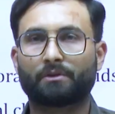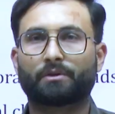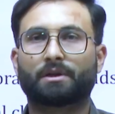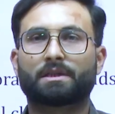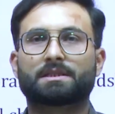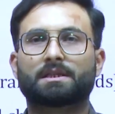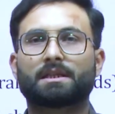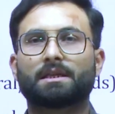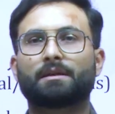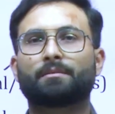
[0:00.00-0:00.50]
you
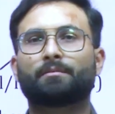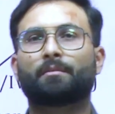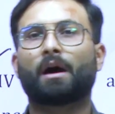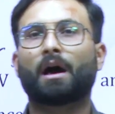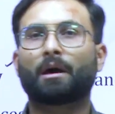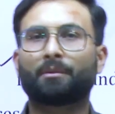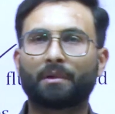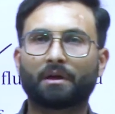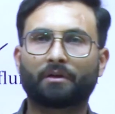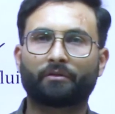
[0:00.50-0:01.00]
can say
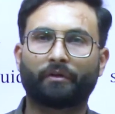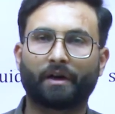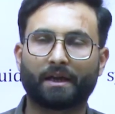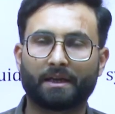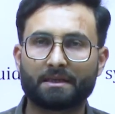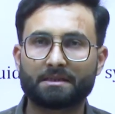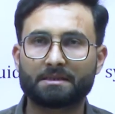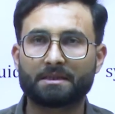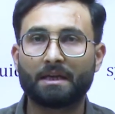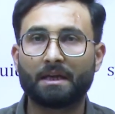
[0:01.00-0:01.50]
Marburg
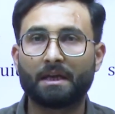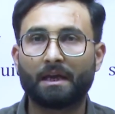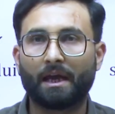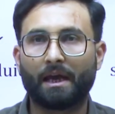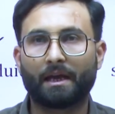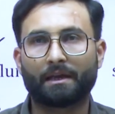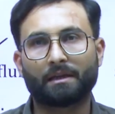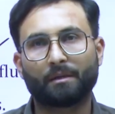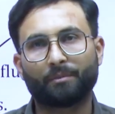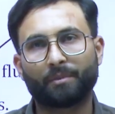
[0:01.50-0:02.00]
virus
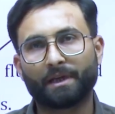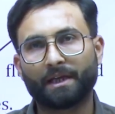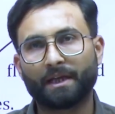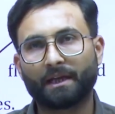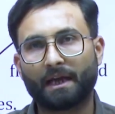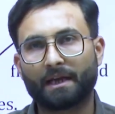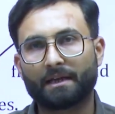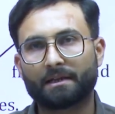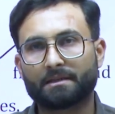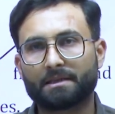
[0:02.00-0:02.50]
and the
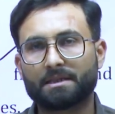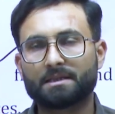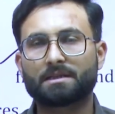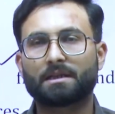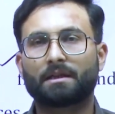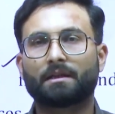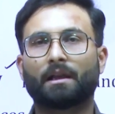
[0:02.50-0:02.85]
bleeding eye disease.